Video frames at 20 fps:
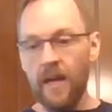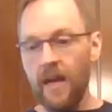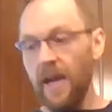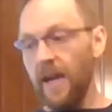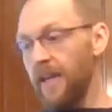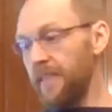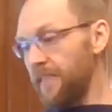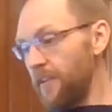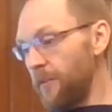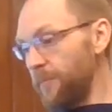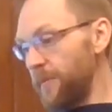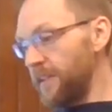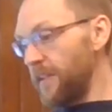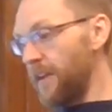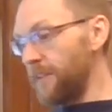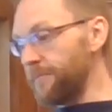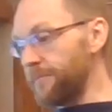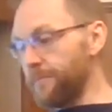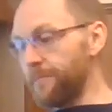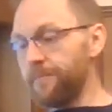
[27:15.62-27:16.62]
and they'll be
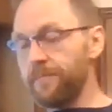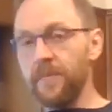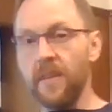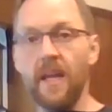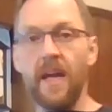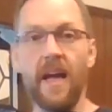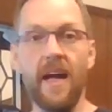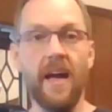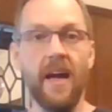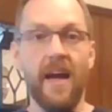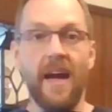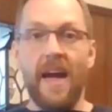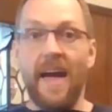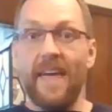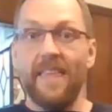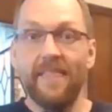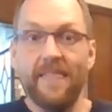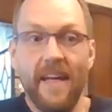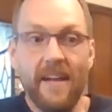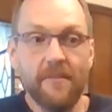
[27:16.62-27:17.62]
done.
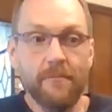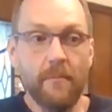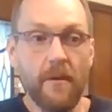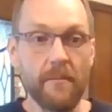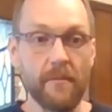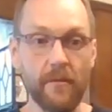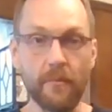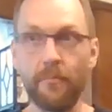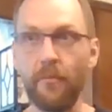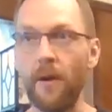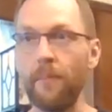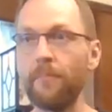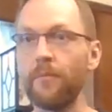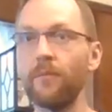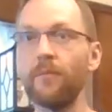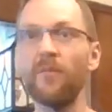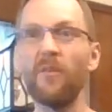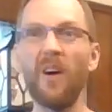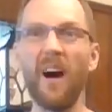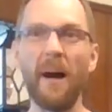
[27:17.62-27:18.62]
That's my meal prep.
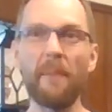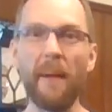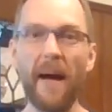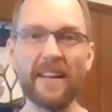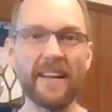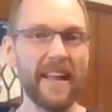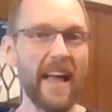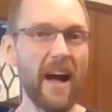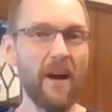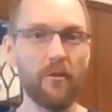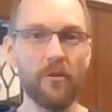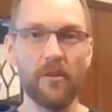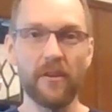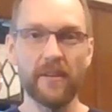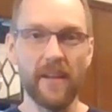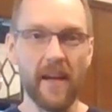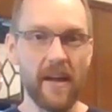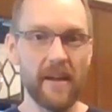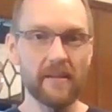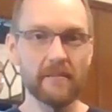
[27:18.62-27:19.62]
About an hour
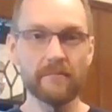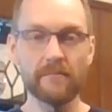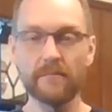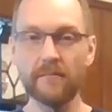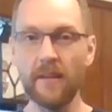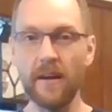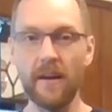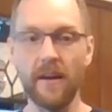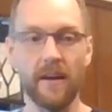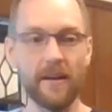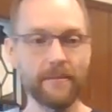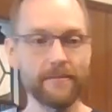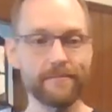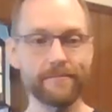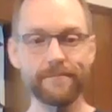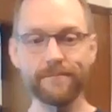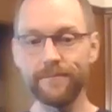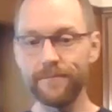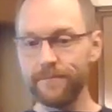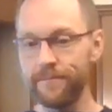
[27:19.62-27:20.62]
a day.
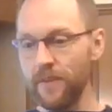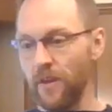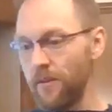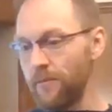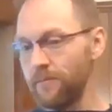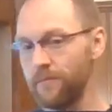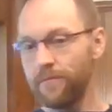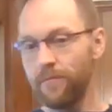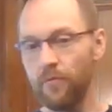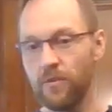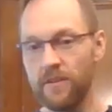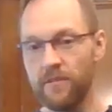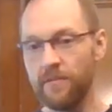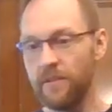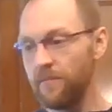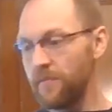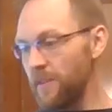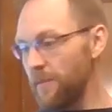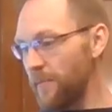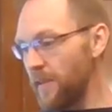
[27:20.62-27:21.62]
40,
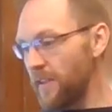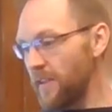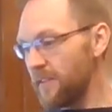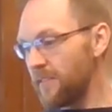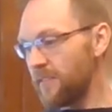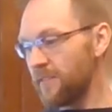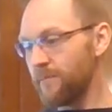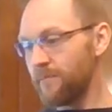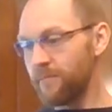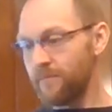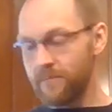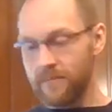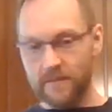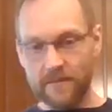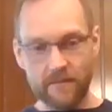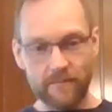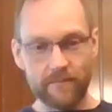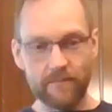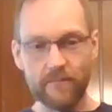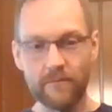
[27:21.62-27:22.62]
50 minutes.
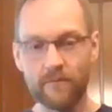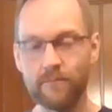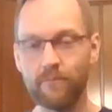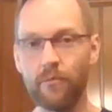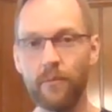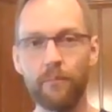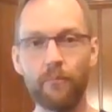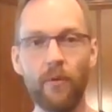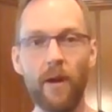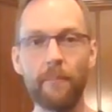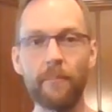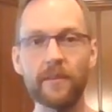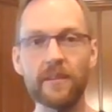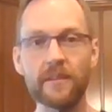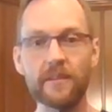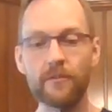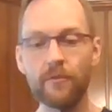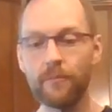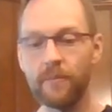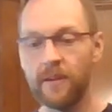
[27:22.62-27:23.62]
Prep it a
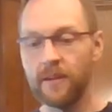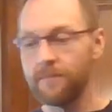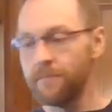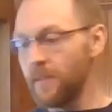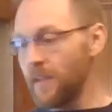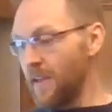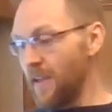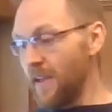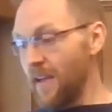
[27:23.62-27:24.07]
little bit.